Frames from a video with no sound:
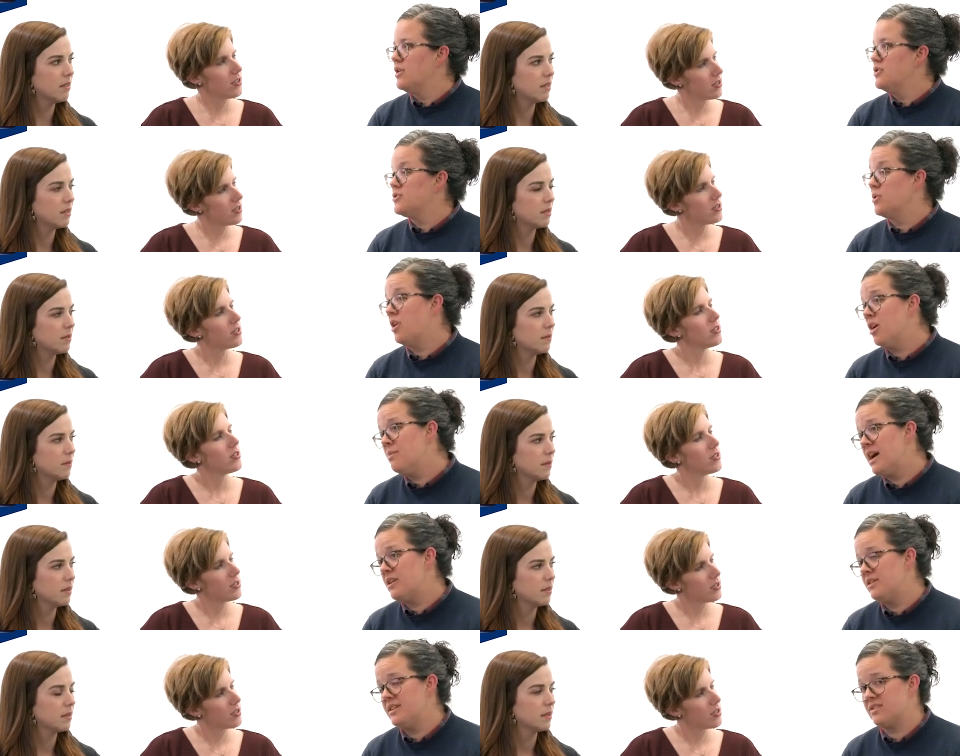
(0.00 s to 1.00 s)
Speaker 1: So car
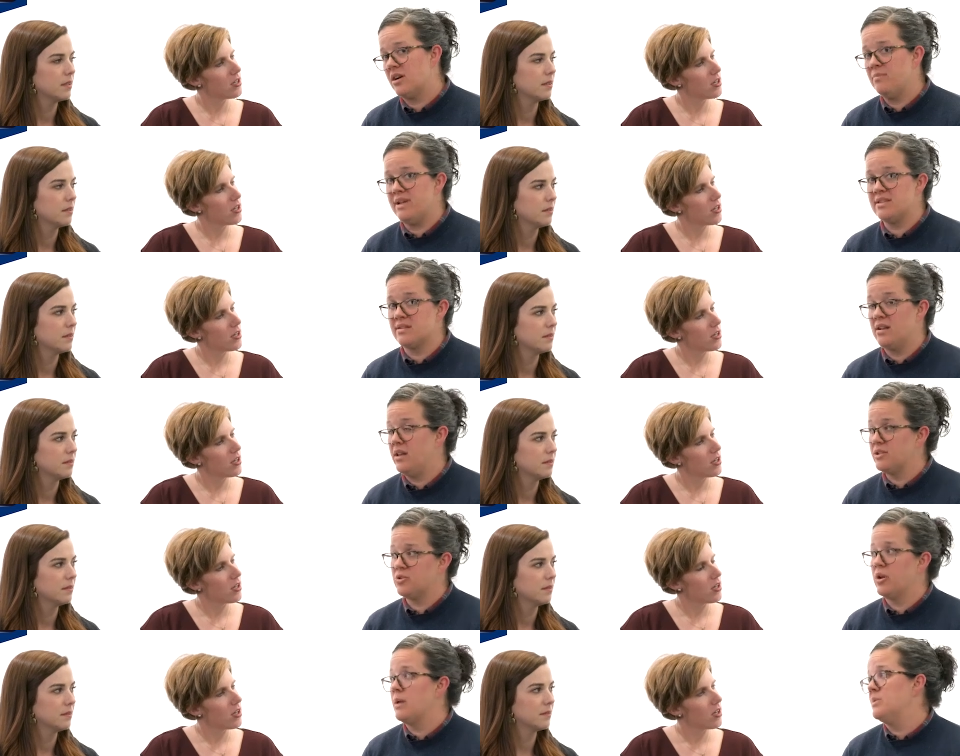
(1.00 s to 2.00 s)
batteries are based on
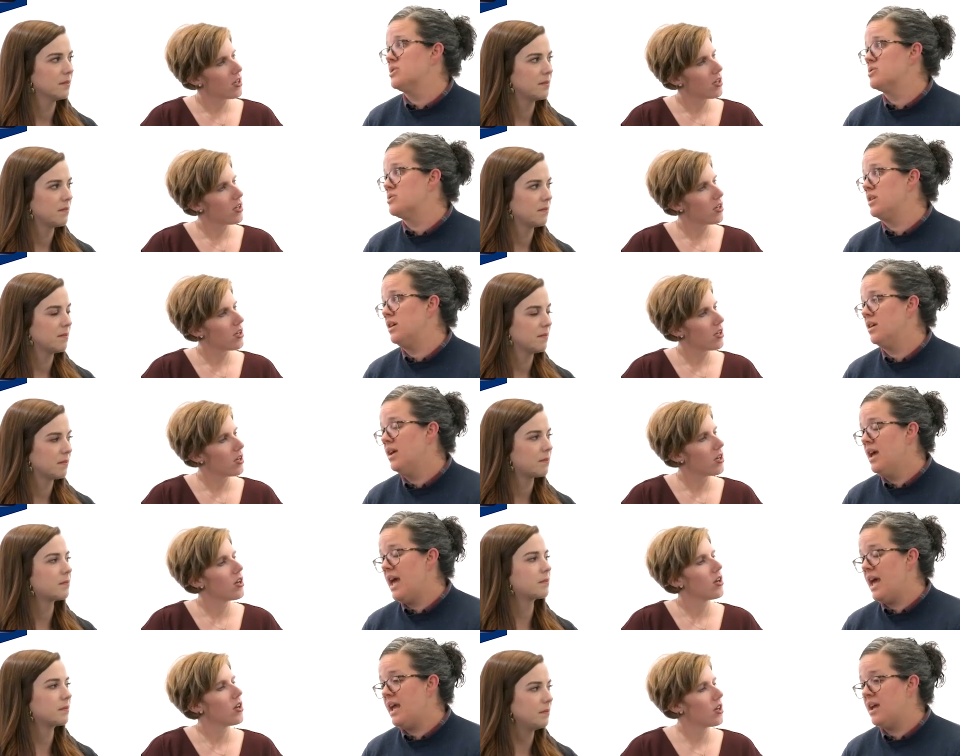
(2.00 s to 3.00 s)
electrochemistry.
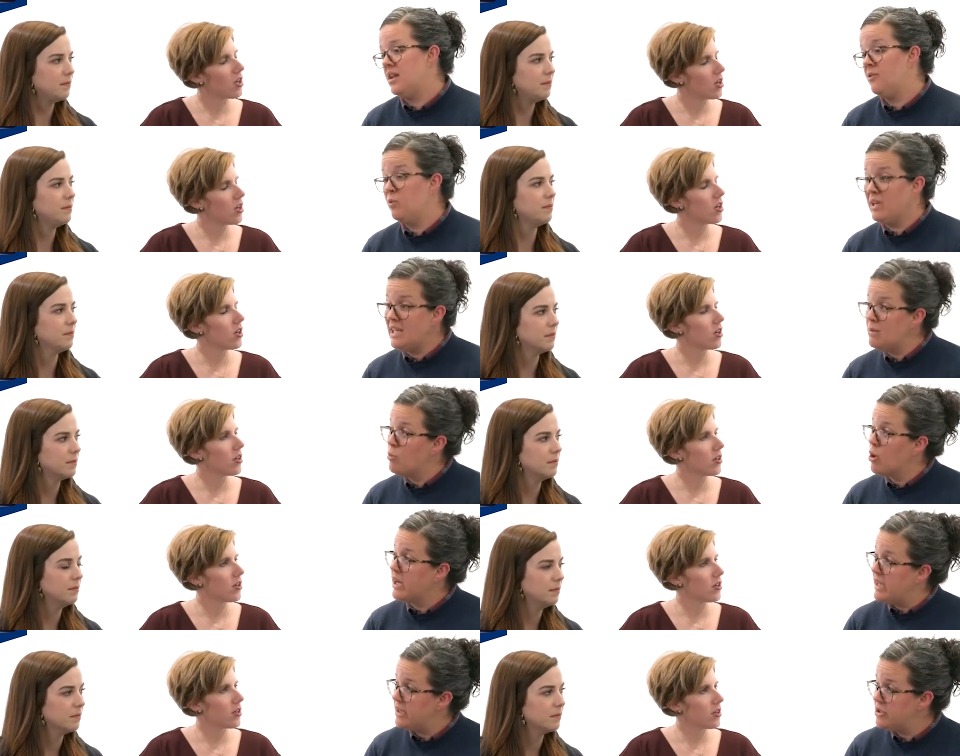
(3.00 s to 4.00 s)
And if we need more
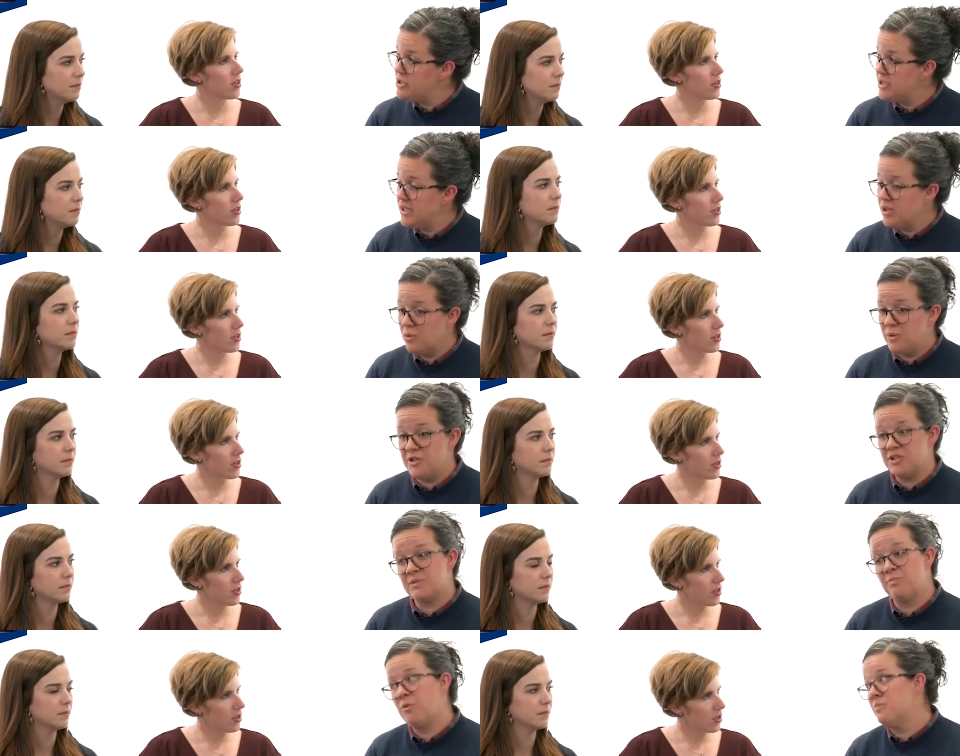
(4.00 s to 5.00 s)
energy, we
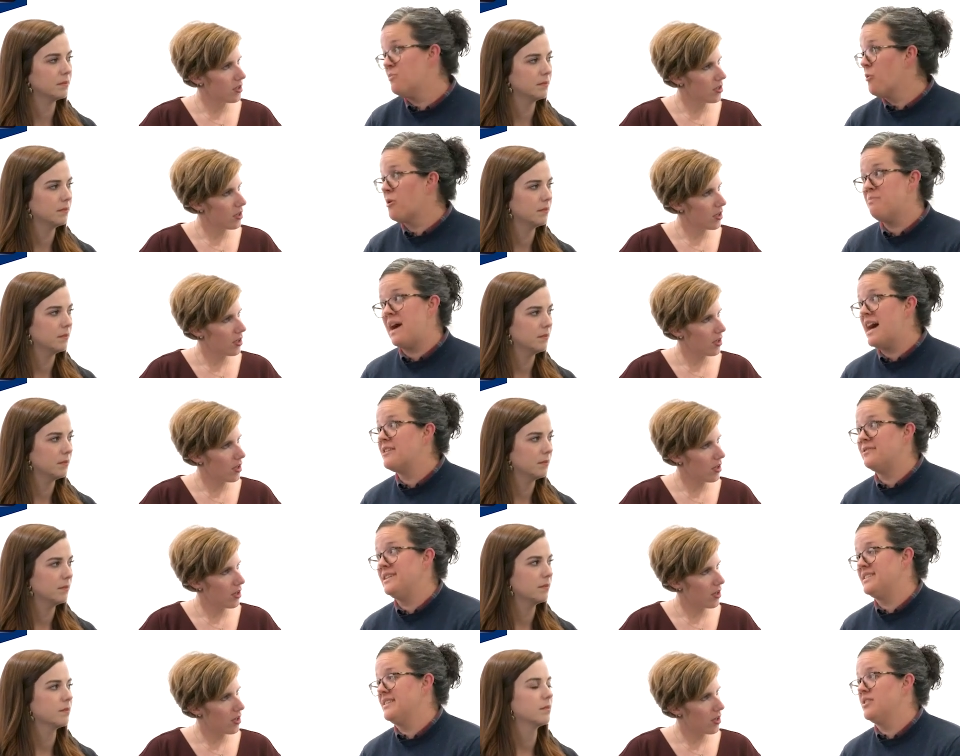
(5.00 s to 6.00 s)
just put more
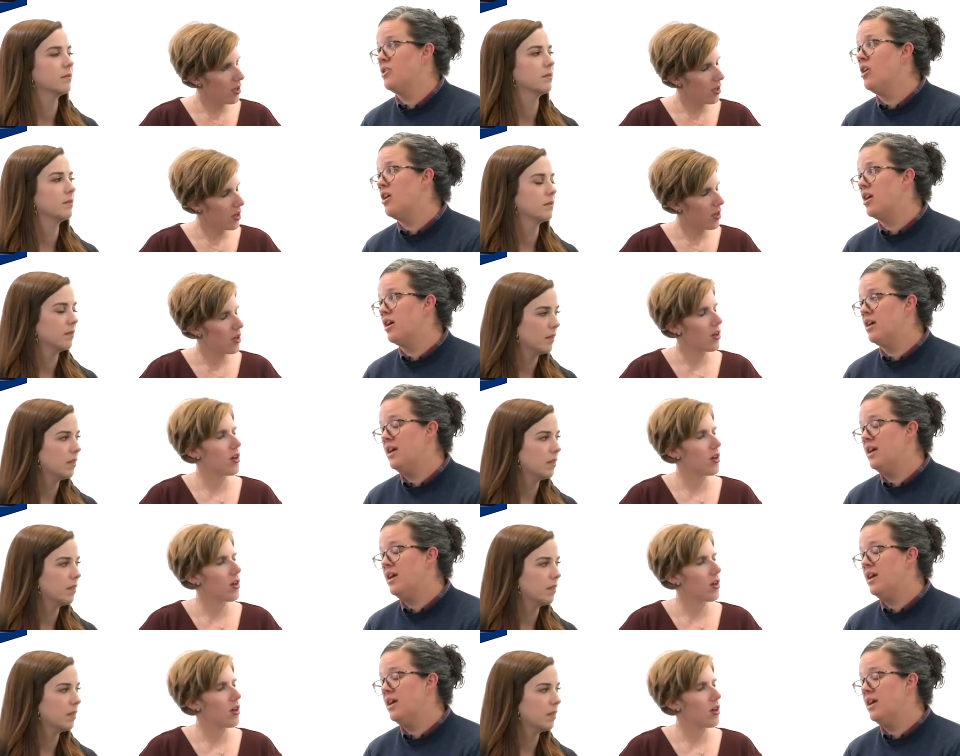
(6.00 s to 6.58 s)
batteries in the car.